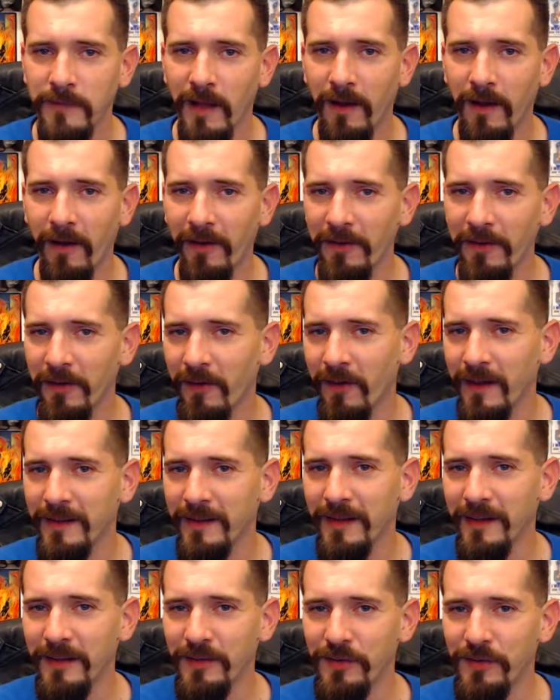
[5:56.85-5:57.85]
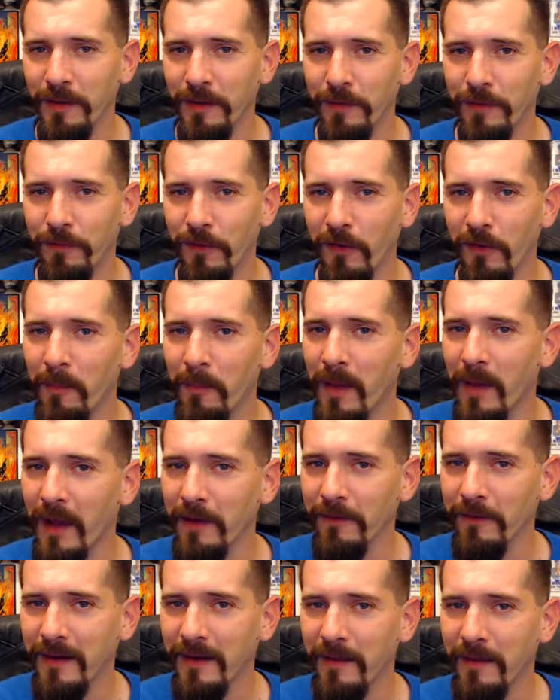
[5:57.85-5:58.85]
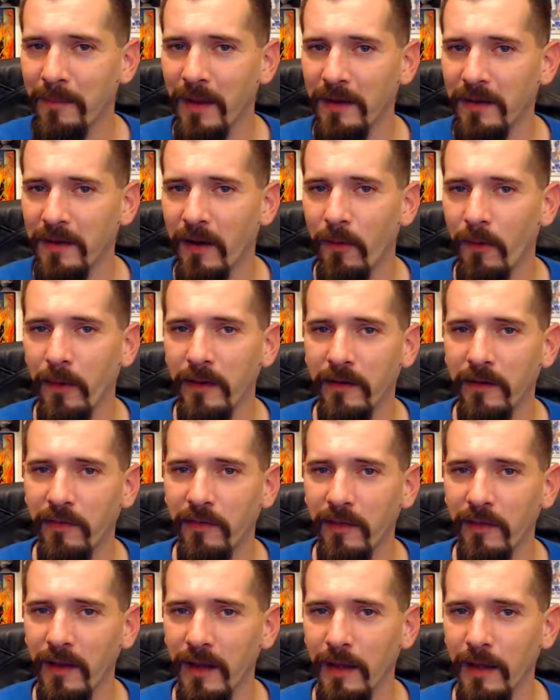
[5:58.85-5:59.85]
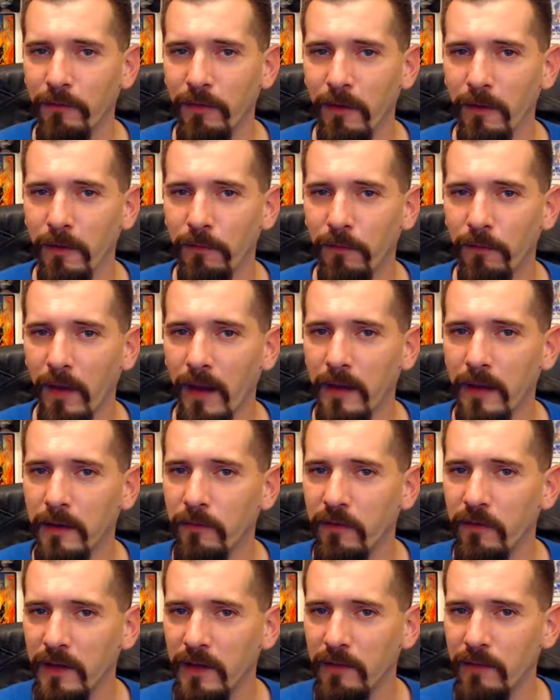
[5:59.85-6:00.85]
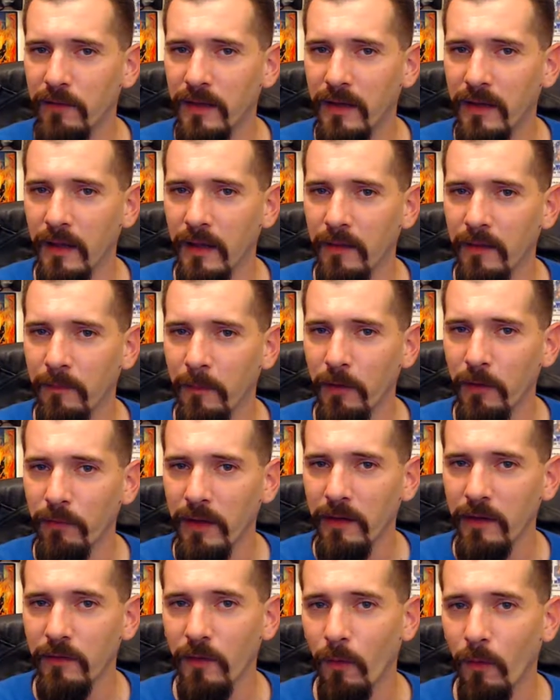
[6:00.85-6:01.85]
All in all, I did enjoy the film. I recommend going to see it if you're a fan of Stephen King movies,